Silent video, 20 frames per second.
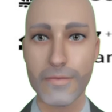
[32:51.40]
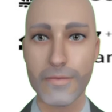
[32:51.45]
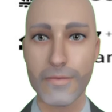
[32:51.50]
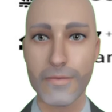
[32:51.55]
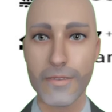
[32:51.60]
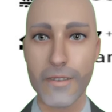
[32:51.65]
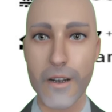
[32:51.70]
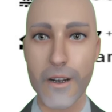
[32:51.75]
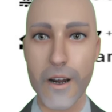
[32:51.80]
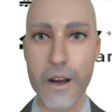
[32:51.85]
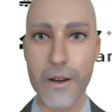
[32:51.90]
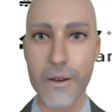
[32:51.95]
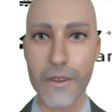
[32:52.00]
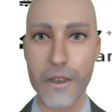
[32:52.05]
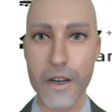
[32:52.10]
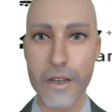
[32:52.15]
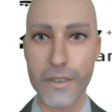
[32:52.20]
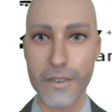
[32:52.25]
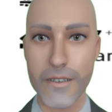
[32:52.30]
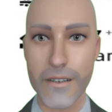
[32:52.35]
Those are
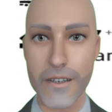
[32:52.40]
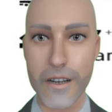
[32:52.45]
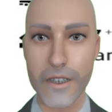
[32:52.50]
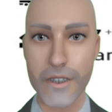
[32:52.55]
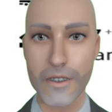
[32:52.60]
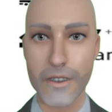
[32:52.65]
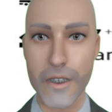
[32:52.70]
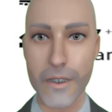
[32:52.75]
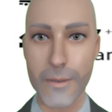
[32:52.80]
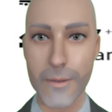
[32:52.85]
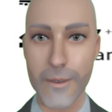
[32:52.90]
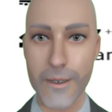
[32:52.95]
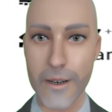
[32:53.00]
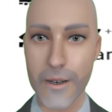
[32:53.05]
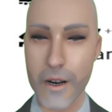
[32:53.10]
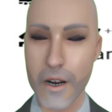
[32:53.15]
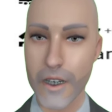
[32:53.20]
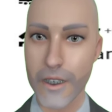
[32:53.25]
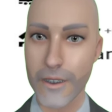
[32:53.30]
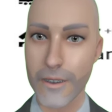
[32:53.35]
updated numbers
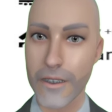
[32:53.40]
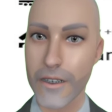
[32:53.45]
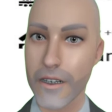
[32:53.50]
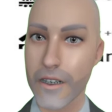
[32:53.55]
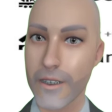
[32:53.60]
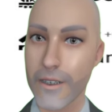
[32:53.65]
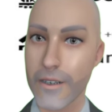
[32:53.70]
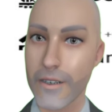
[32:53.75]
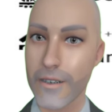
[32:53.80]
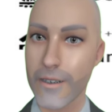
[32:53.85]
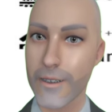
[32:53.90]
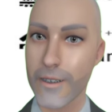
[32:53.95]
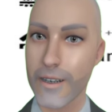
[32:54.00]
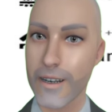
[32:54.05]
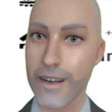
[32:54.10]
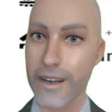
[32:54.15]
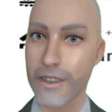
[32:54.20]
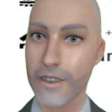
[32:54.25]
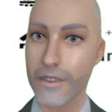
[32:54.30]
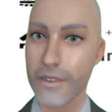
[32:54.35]
there on screen. You can see these
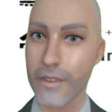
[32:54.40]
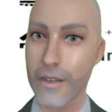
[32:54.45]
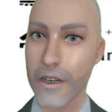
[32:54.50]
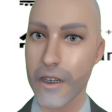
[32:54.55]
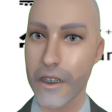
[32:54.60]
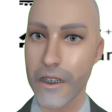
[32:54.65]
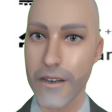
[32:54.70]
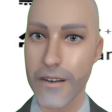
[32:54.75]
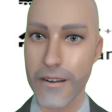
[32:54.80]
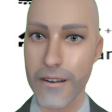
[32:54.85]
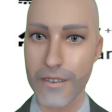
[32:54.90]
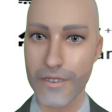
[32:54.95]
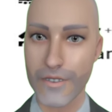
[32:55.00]
at the Kiev